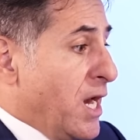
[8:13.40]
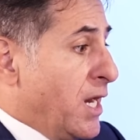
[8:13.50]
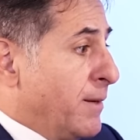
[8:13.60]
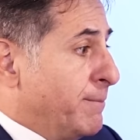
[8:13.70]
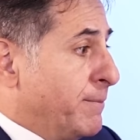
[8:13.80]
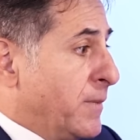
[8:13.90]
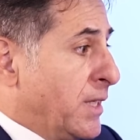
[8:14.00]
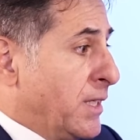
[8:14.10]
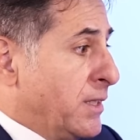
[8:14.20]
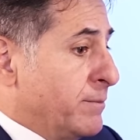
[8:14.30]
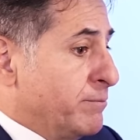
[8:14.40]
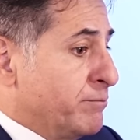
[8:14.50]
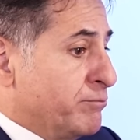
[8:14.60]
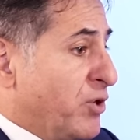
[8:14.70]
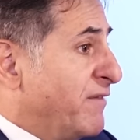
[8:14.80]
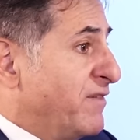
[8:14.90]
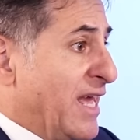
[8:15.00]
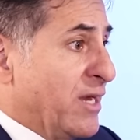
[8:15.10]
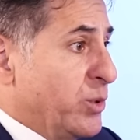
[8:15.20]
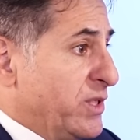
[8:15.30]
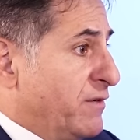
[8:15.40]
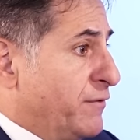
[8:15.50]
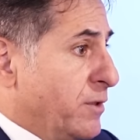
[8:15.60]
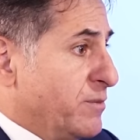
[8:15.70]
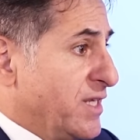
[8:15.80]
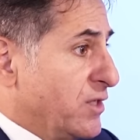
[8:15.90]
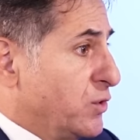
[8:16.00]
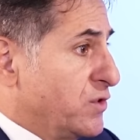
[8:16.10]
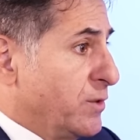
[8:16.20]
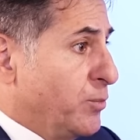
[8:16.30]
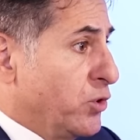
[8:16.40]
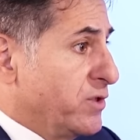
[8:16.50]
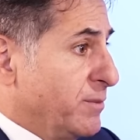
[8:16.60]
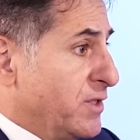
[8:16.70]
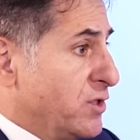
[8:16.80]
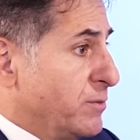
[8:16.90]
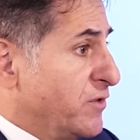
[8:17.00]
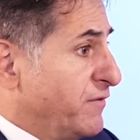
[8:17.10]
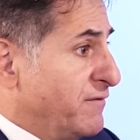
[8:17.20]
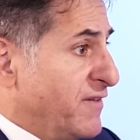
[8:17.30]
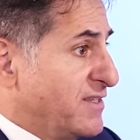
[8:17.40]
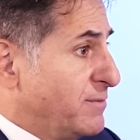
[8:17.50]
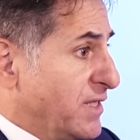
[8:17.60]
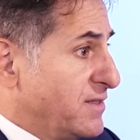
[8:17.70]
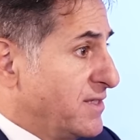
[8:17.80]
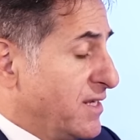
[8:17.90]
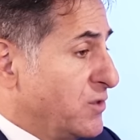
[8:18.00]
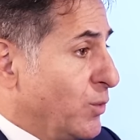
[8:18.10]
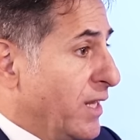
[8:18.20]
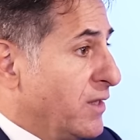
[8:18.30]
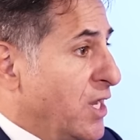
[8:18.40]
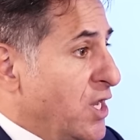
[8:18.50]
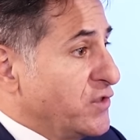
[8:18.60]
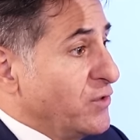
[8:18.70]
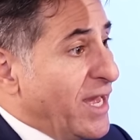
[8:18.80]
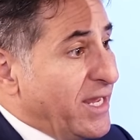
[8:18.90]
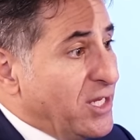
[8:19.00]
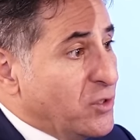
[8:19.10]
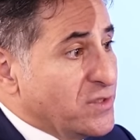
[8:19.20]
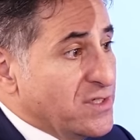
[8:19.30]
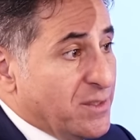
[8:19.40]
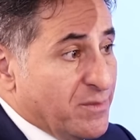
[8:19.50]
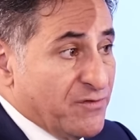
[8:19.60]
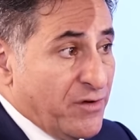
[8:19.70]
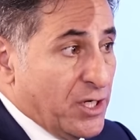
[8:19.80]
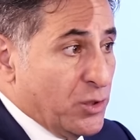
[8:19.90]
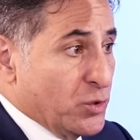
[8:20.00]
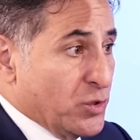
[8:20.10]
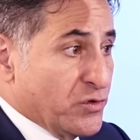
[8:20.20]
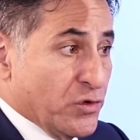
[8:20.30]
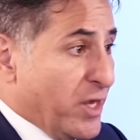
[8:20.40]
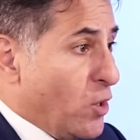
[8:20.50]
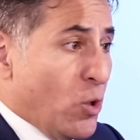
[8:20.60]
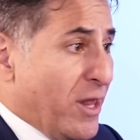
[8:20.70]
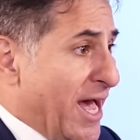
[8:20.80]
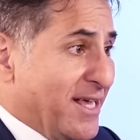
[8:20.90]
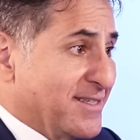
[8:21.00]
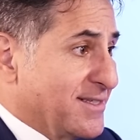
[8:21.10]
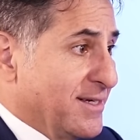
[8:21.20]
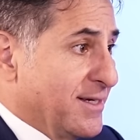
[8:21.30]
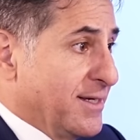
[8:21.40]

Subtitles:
private equity firms that could support them in terms of investments as well. So that ecosystem is very crucial. So they all ask